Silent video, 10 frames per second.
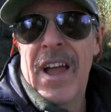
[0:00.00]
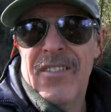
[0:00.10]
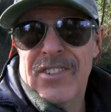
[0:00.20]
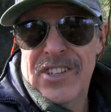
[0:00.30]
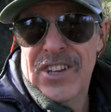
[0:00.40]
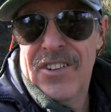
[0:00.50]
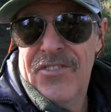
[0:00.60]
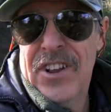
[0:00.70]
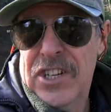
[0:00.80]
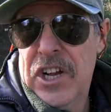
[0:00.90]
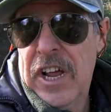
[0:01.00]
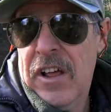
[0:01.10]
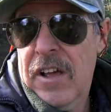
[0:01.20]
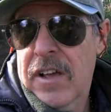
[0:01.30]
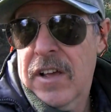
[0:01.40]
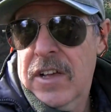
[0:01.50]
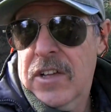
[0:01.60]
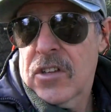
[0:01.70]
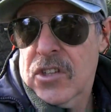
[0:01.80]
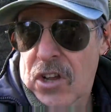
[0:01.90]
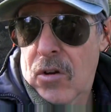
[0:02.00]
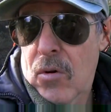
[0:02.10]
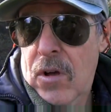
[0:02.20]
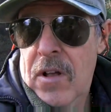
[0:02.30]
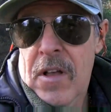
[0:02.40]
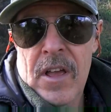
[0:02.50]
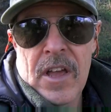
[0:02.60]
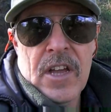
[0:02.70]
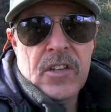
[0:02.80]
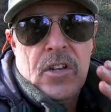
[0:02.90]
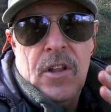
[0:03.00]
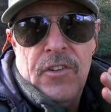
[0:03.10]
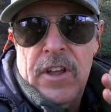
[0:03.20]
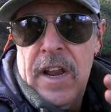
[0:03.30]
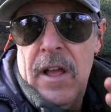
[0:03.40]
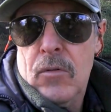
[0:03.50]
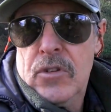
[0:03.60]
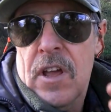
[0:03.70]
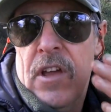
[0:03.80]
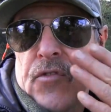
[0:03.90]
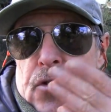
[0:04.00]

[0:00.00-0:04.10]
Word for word: haven't seen a fish yet. So, here's the tip for canals. If